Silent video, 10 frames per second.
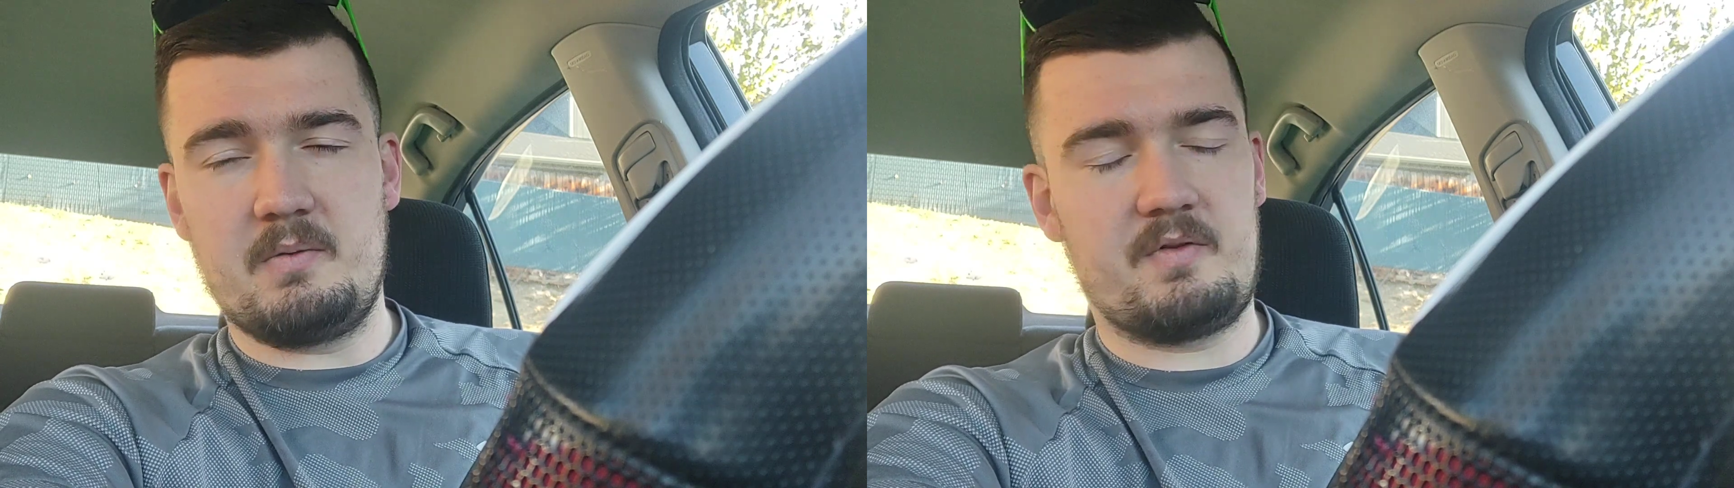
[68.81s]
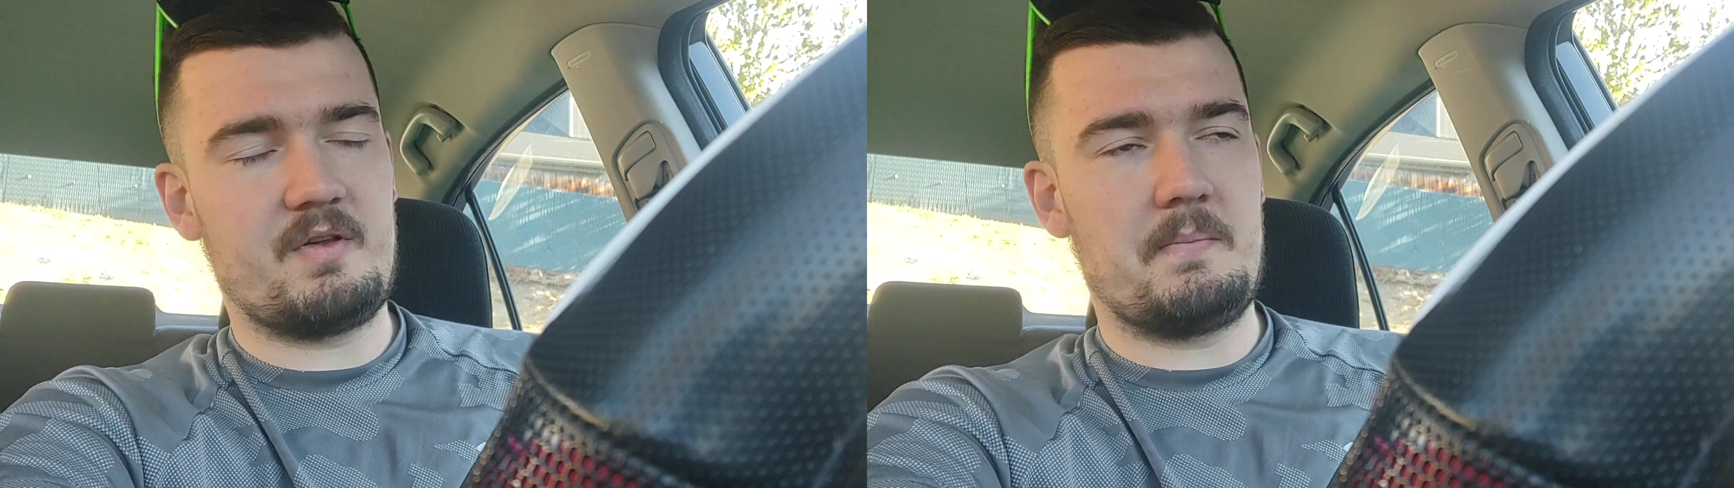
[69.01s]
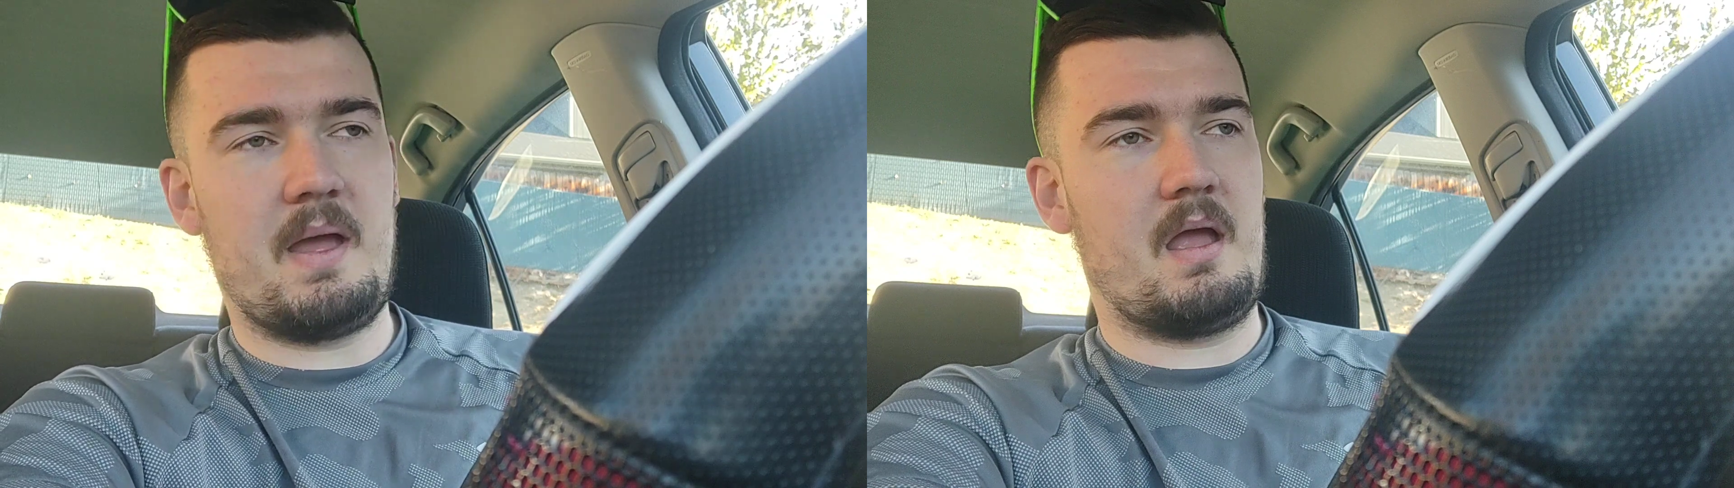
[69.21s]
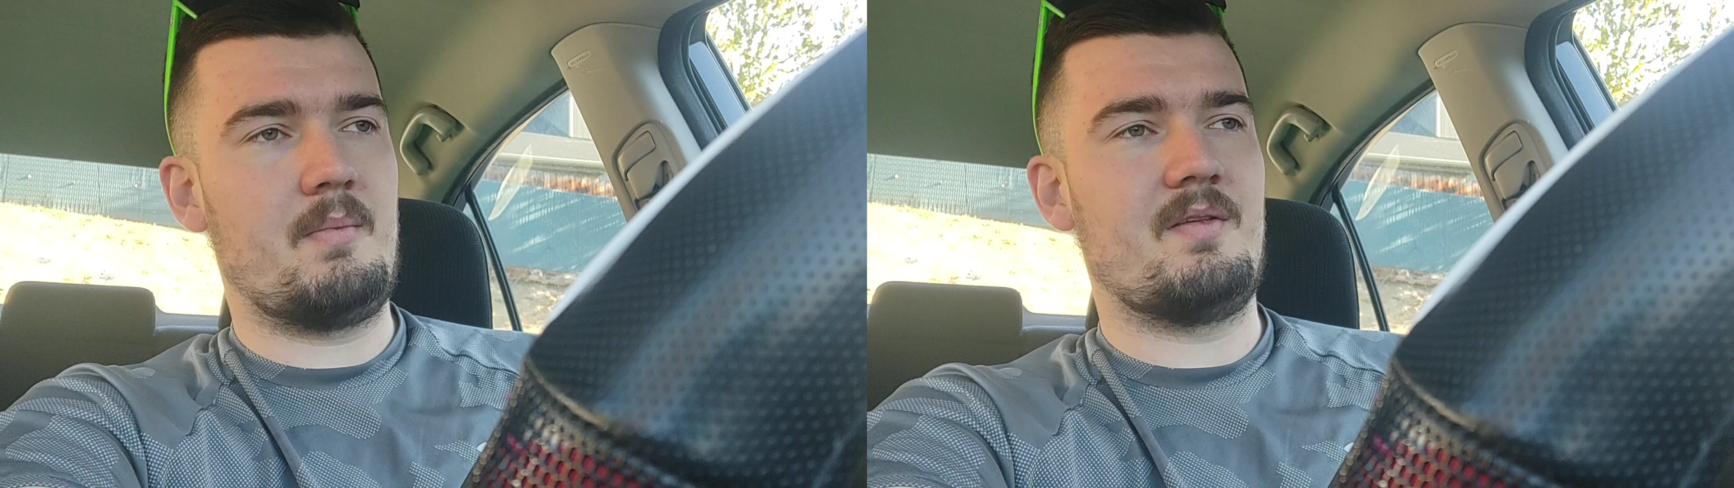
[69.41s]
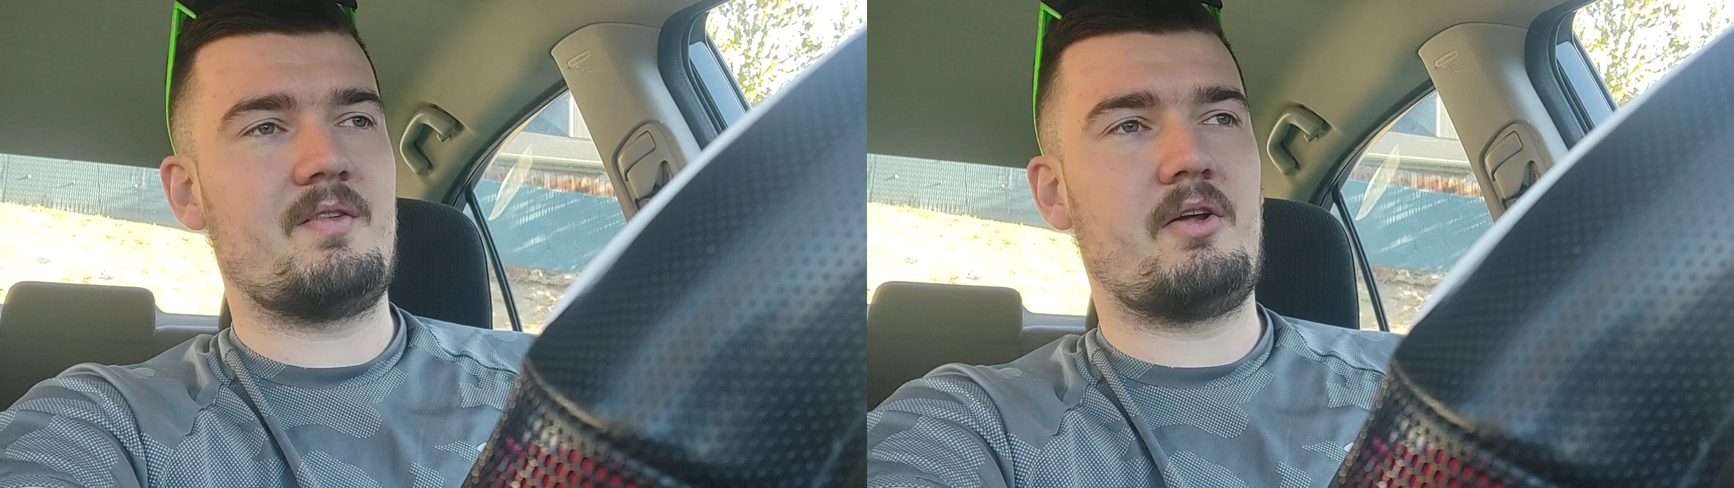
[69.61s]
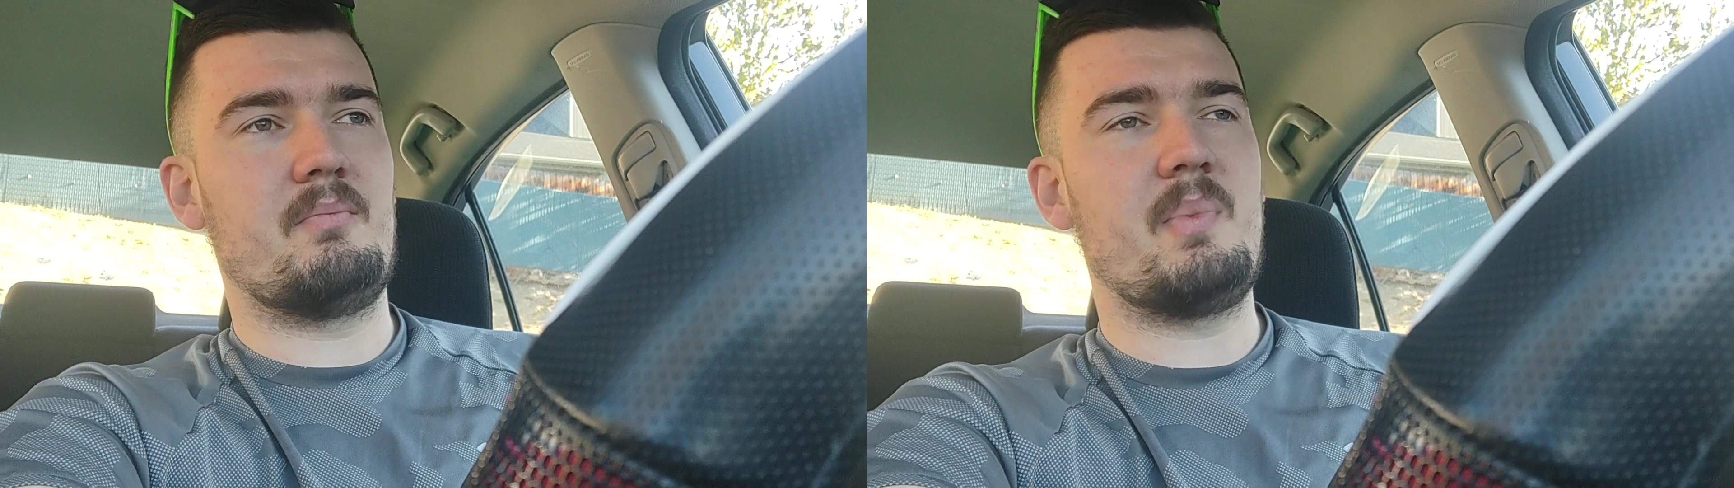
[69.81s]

It was some Amazon